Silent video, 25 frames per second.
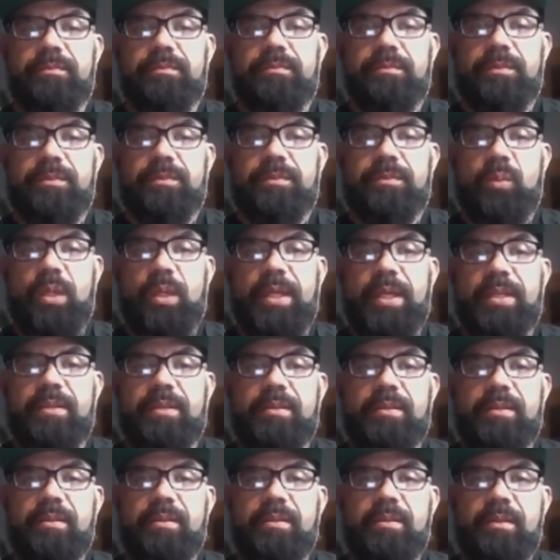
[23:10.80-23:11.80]

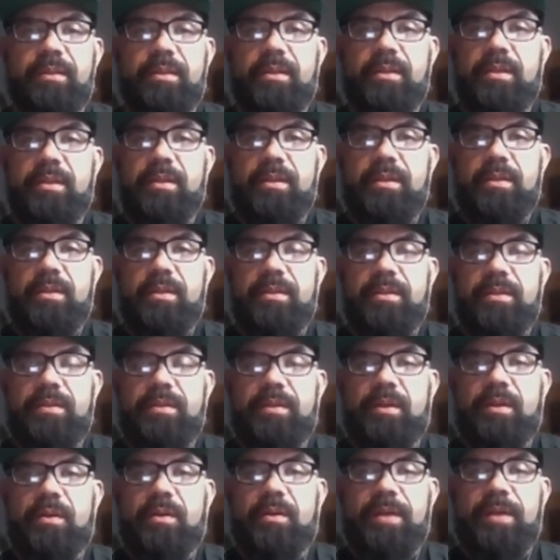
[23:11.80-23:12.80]
Right.
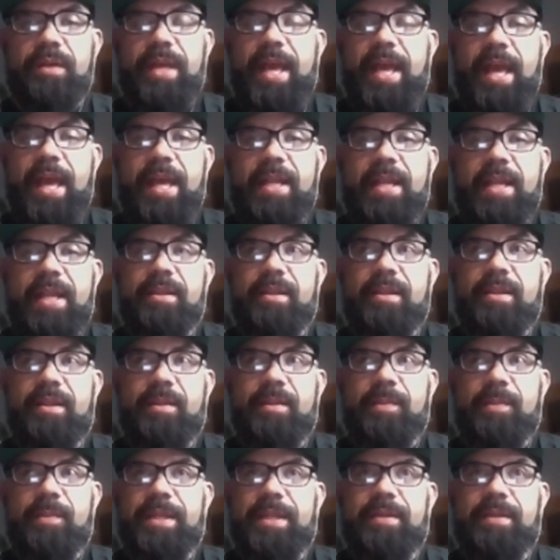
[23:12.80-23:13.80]
So yeah, and I
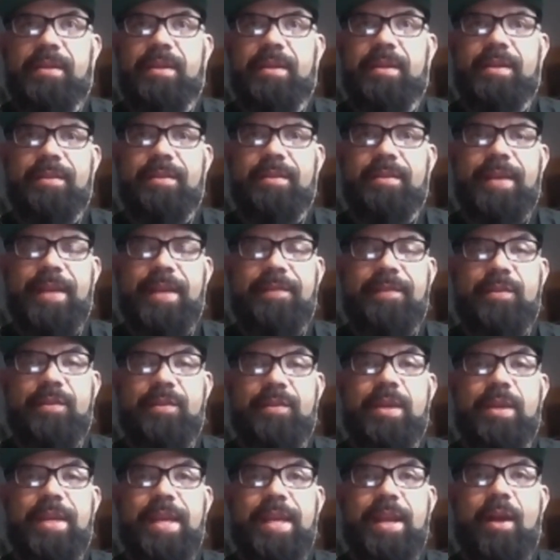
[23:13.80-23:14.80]
mean, if you
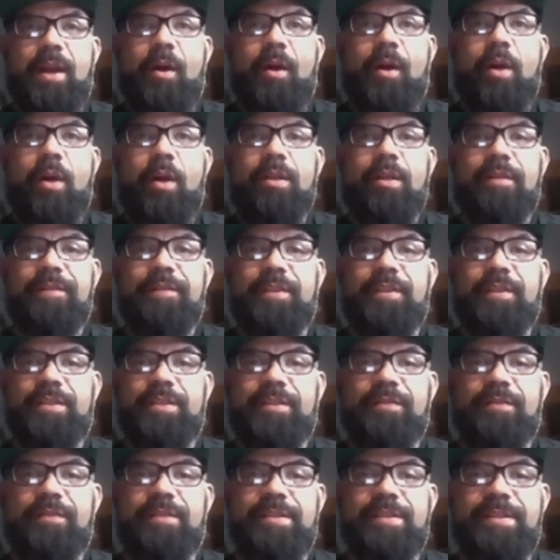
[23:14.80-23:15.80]
can get all of your
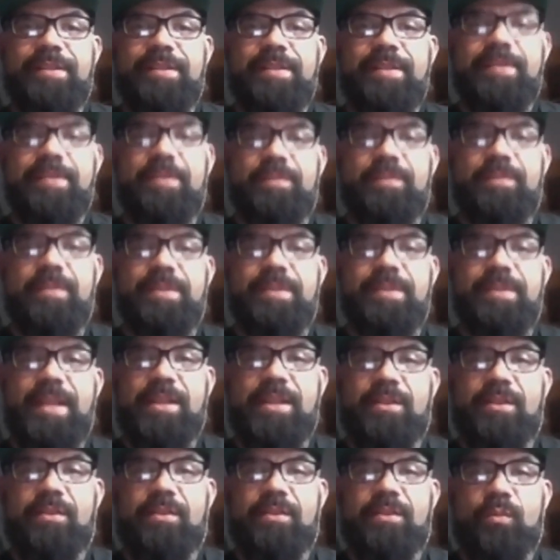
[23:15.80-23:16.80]
different systems that
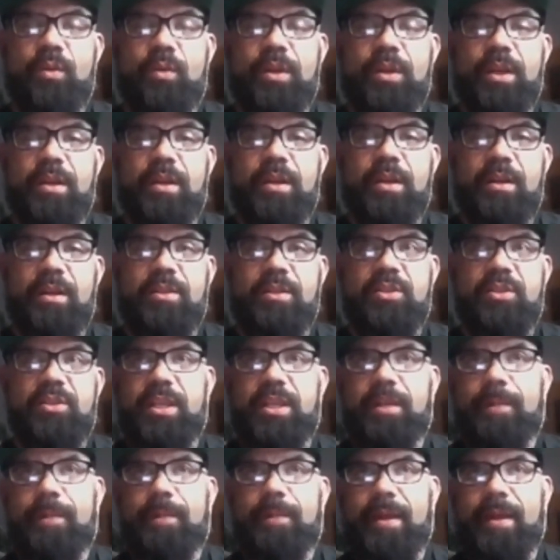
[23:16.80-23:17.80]
you're working on,
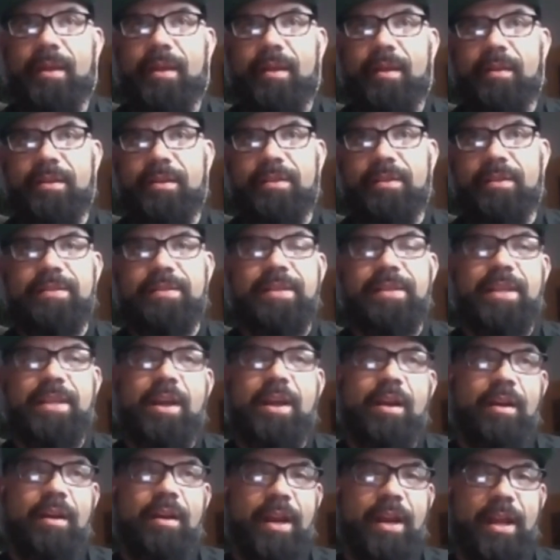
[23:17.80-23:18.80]
Gmail, your
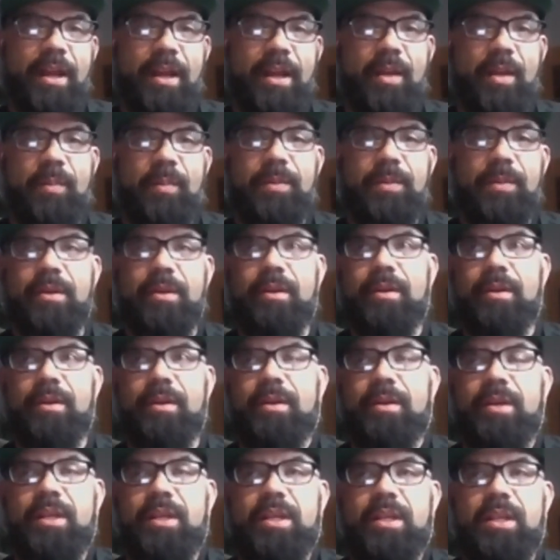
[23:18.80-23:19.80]
CRM, your
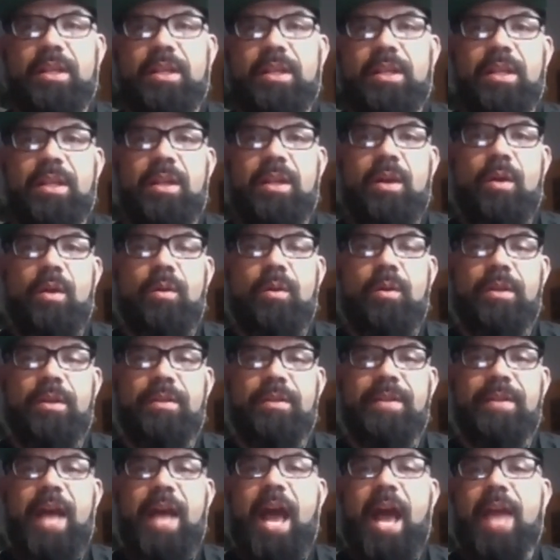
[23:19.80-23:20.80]

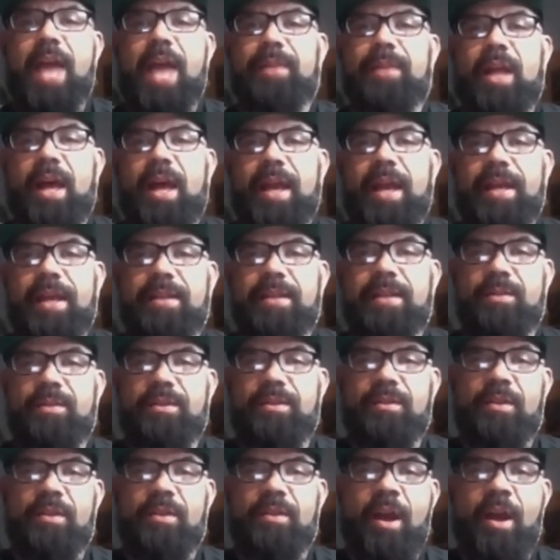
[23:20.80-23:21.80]
timelines with
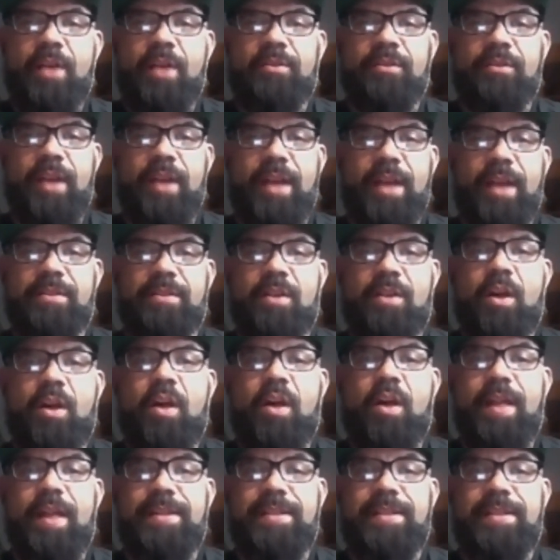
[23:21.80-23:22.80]
your contracts and all
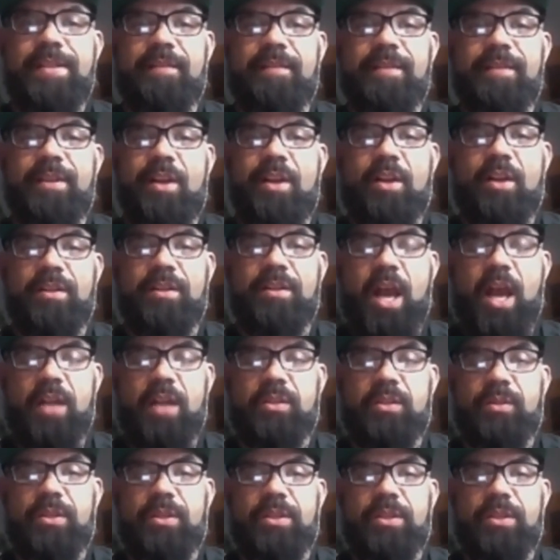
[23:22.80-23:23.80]
that stuff can all talk
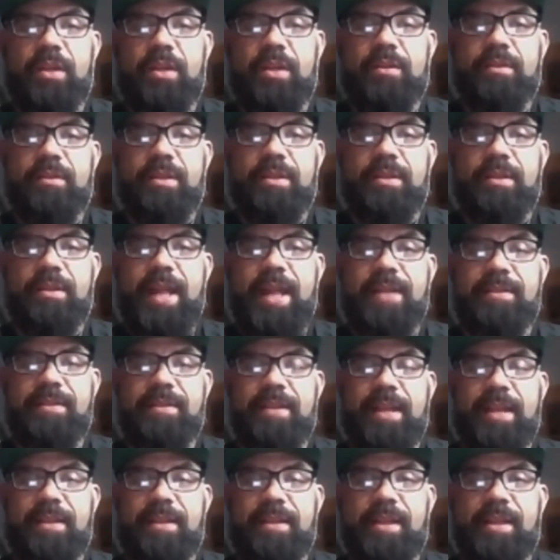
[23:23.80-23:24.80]
to each other, then that's
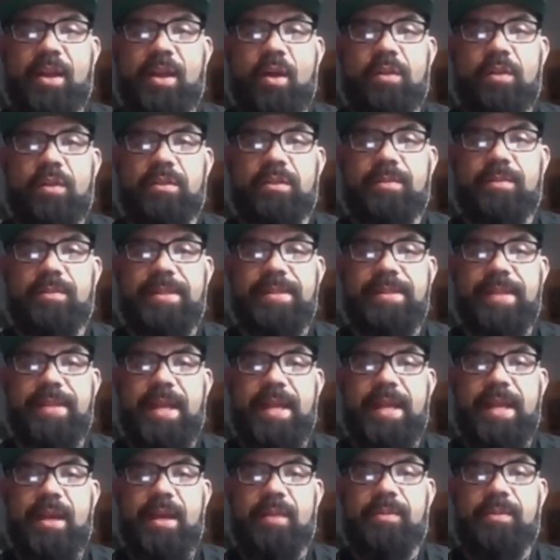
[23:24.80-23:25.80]
like the ultimate setup.